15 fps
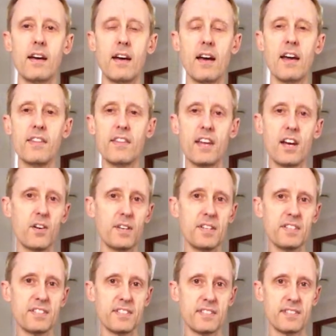And there it
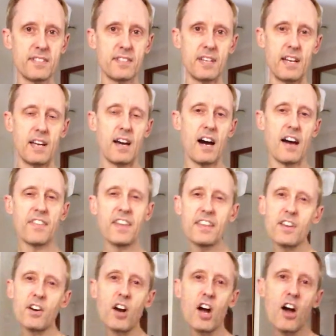is. I think
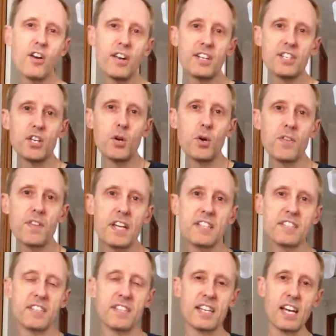there are only two of
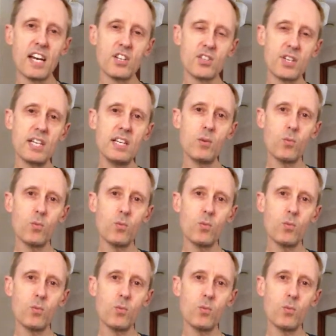these in the country.